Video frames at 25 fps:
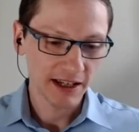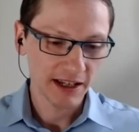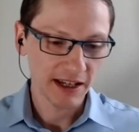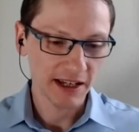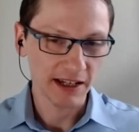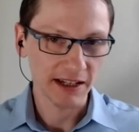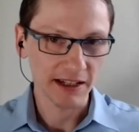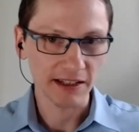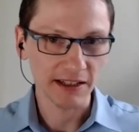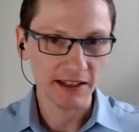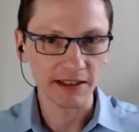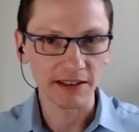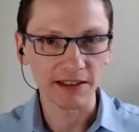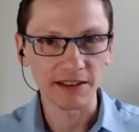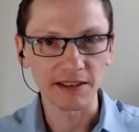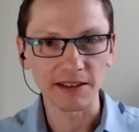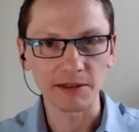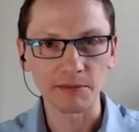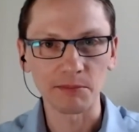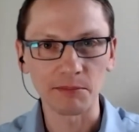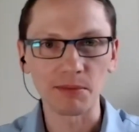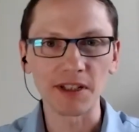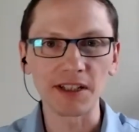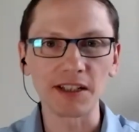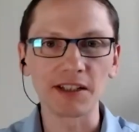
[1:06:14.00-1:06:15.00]
and uh,
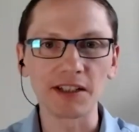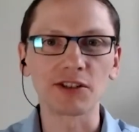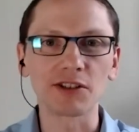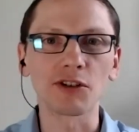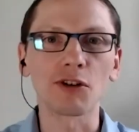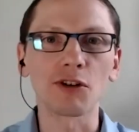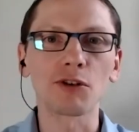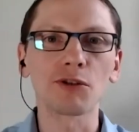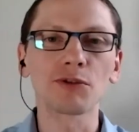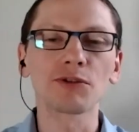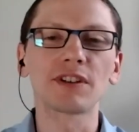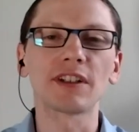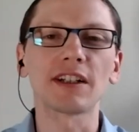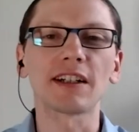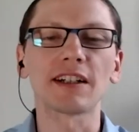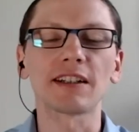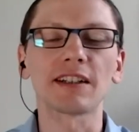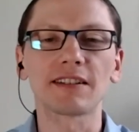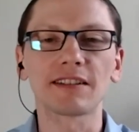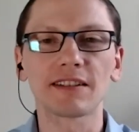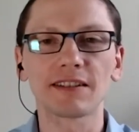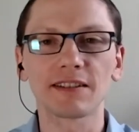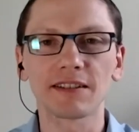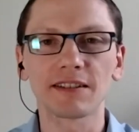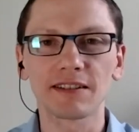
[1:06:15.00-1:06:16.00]
please know
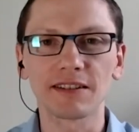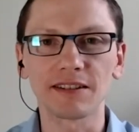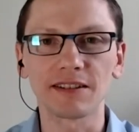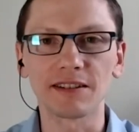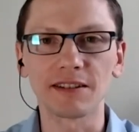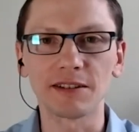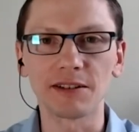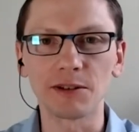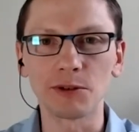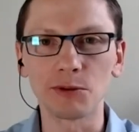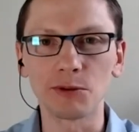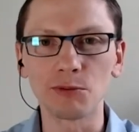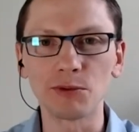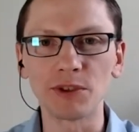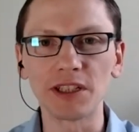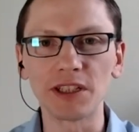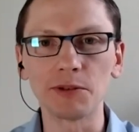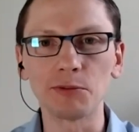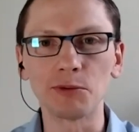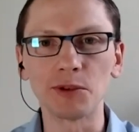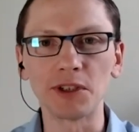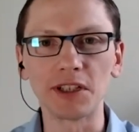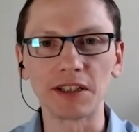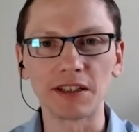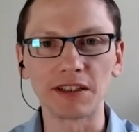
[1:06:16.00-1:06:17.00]
that uh, we
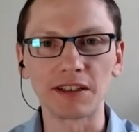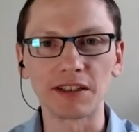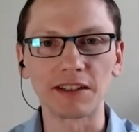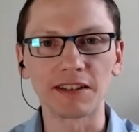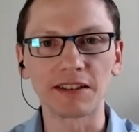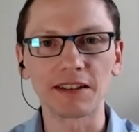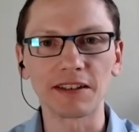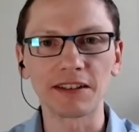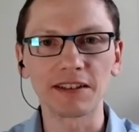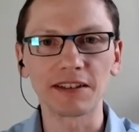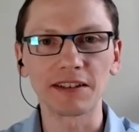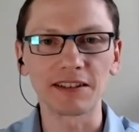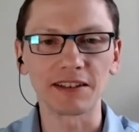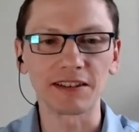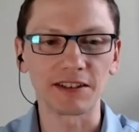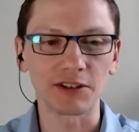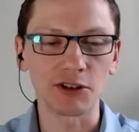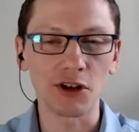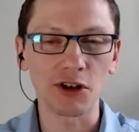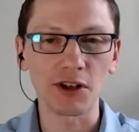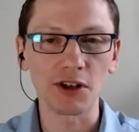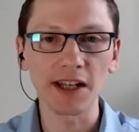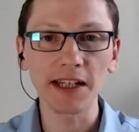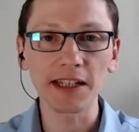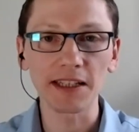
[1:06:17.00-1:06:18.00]
will uh,
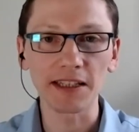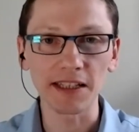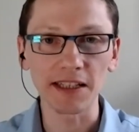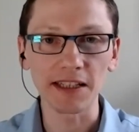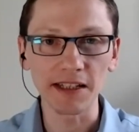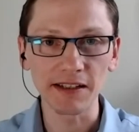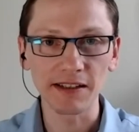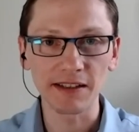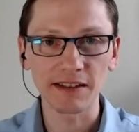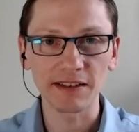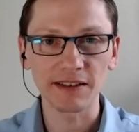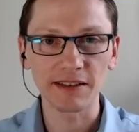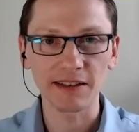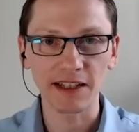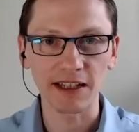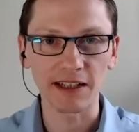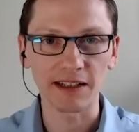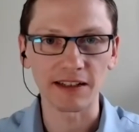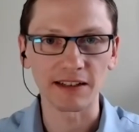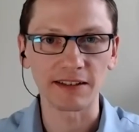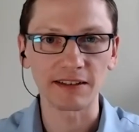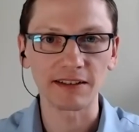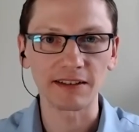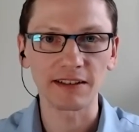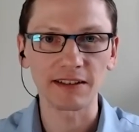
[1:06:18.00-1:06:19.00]
collect these
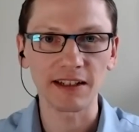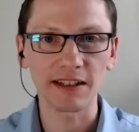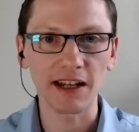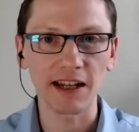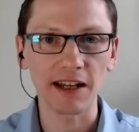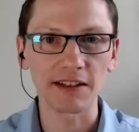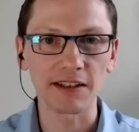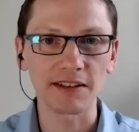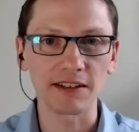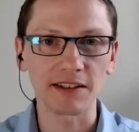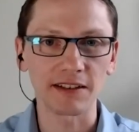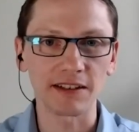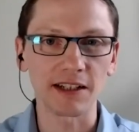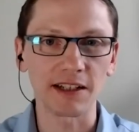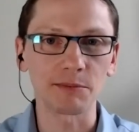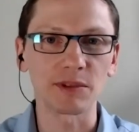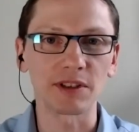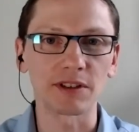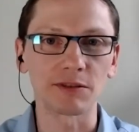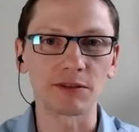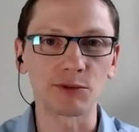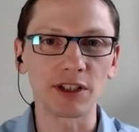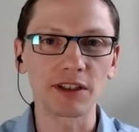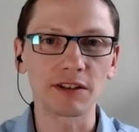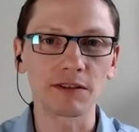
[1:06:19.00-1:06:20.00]
and answer them
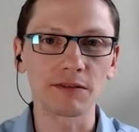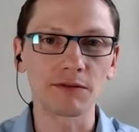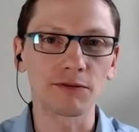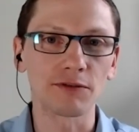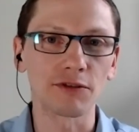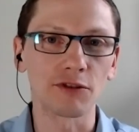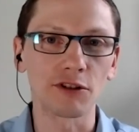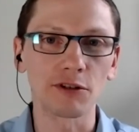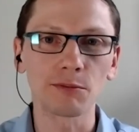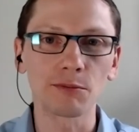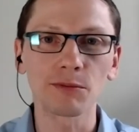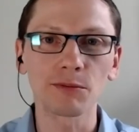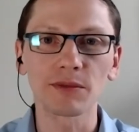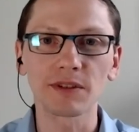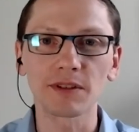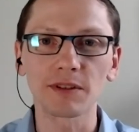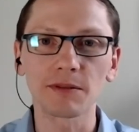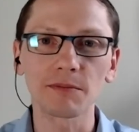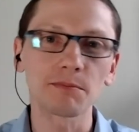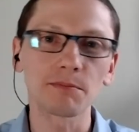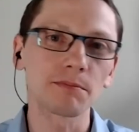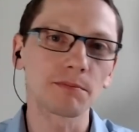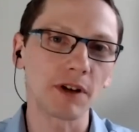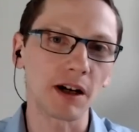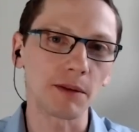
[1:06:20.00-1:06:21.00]
in written form,
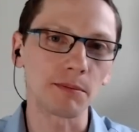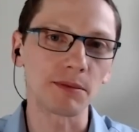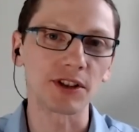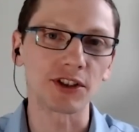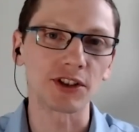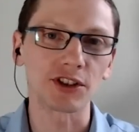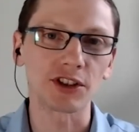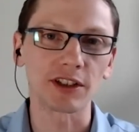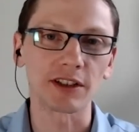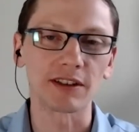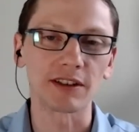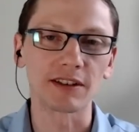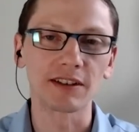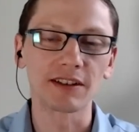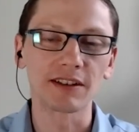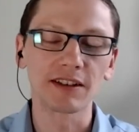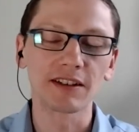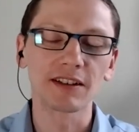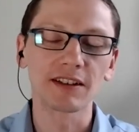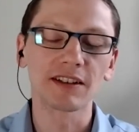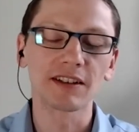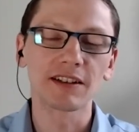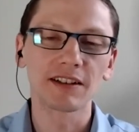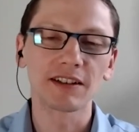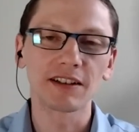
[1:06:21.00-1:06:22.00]
publish it
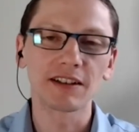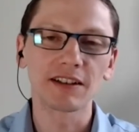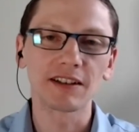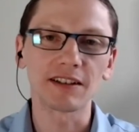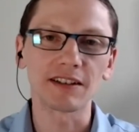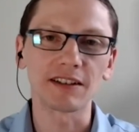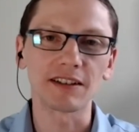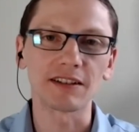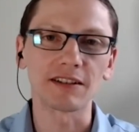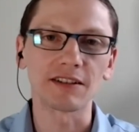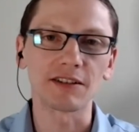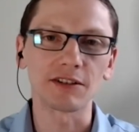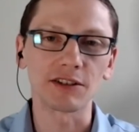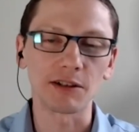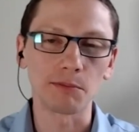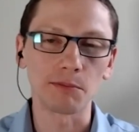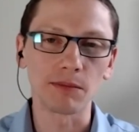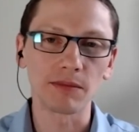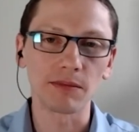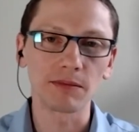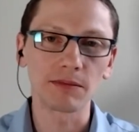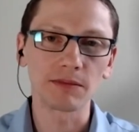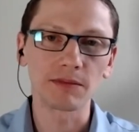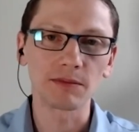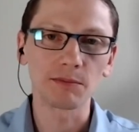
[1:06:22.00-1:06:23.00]
uh, on a
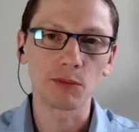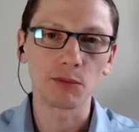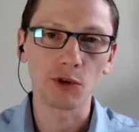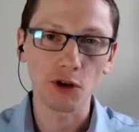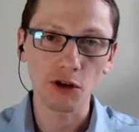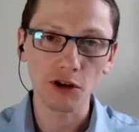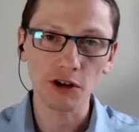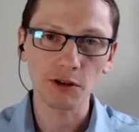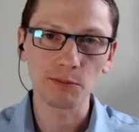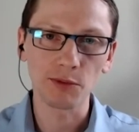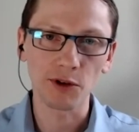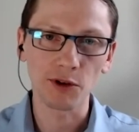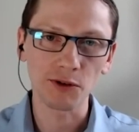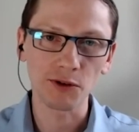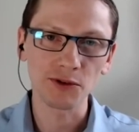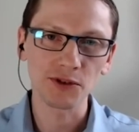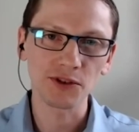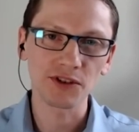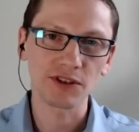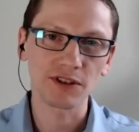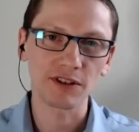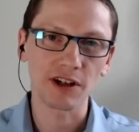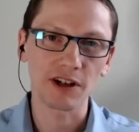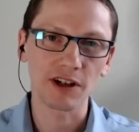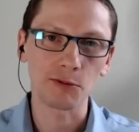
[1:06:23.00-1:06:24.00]
blog
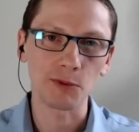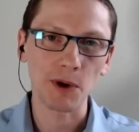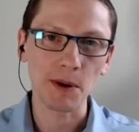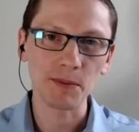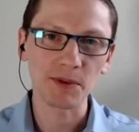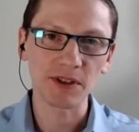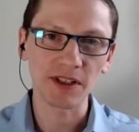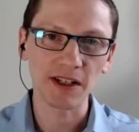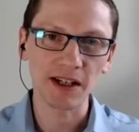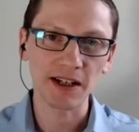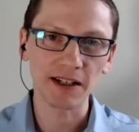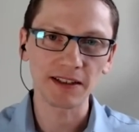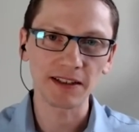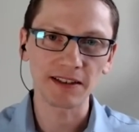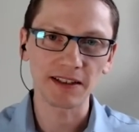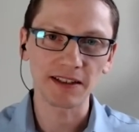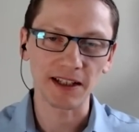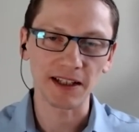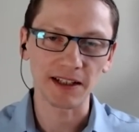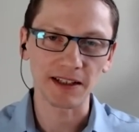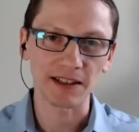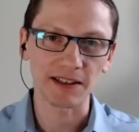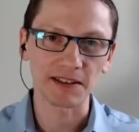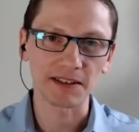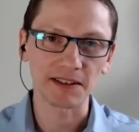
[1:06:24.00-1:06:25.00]
post on our website,
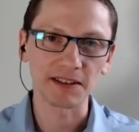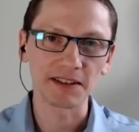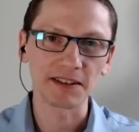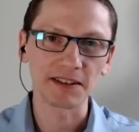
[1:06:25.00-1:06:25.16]
and